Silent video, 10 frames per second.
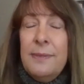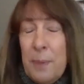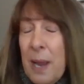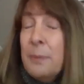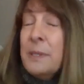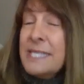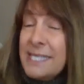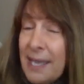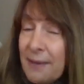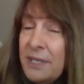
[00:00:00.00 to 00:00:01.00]
that probably
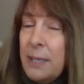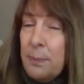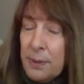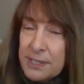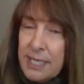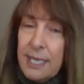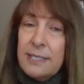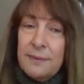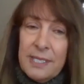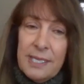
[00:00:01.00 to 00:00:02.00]

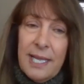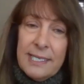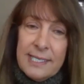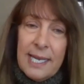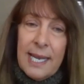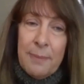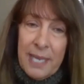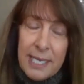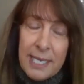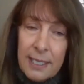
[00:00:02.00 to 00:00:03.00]
70% of the clients that I
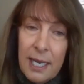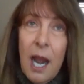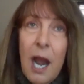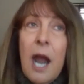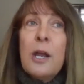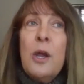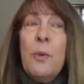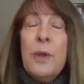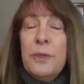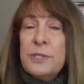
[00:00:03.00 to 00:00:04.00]
meet are
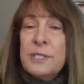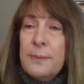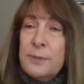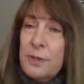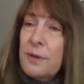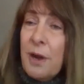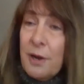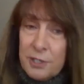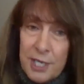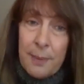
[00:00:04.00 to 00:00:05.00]
going through some sort of
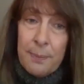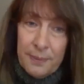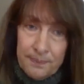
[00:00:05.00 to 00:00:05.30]
hardship.